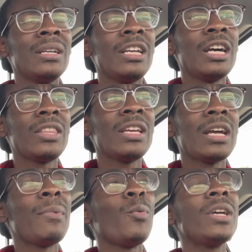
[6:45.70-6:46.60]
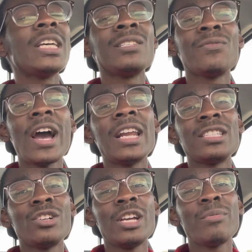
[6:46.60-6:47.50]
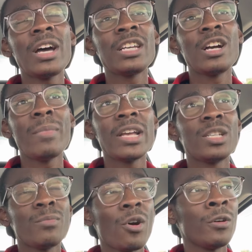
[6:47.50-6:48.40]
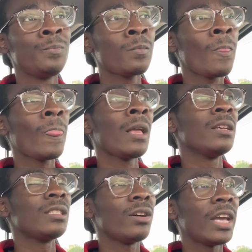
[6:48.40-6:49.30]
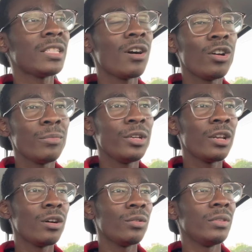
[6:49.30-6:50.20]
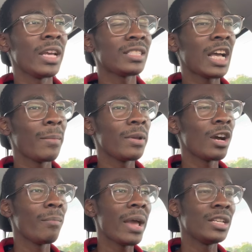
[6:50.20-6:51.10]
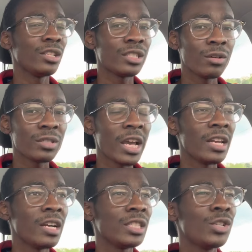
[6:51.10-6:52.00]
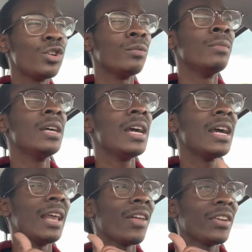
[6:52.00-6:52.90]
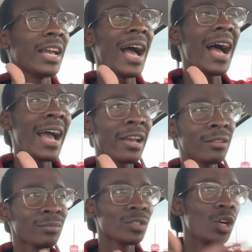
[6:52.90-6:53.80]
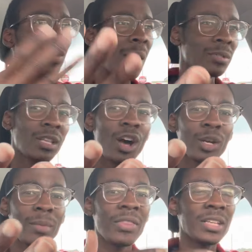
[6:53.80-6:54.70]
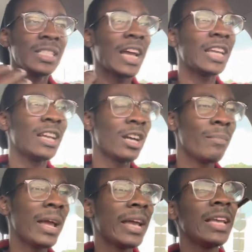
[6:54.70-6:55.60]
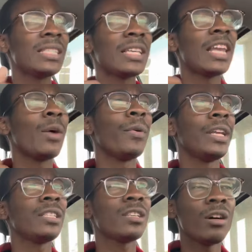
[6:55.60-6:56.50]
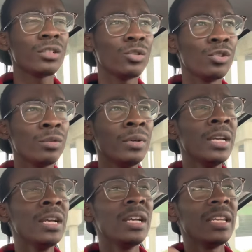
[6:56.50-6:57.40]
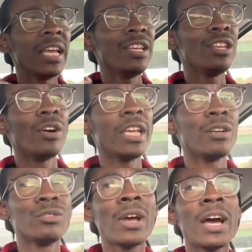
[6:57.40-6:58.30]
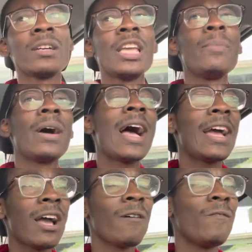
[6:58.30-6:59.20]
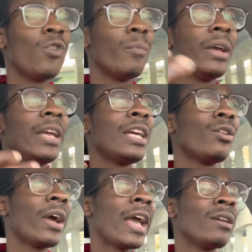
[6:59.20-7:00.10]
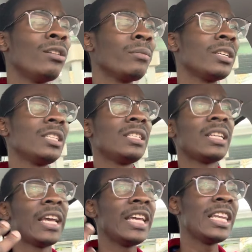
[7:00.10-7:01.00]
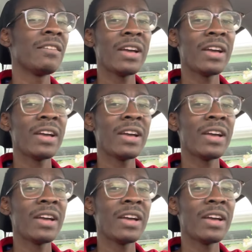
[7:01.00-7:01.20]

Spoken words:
Wednesdays and Fridays. So he'll probably come back tomorrow. So they told him, you know, next time he come back, just don't say nothing to him. Now, the guy who I was talking about, that second in command, he said that when he talked to him, that, you know, he'll try to keep an eye out for him and he'll handle him, because he said he never